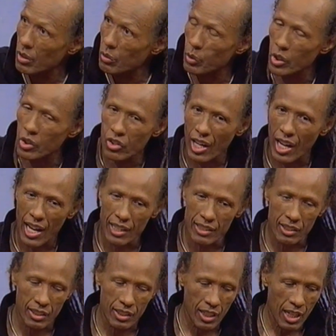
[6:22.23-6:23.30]

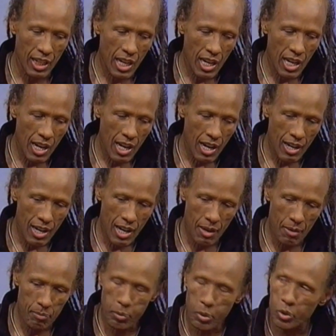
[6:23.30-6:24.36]
Wheatgrass
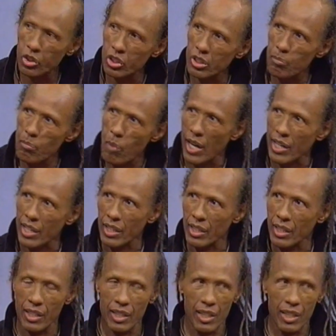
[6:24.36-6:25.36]
puts the body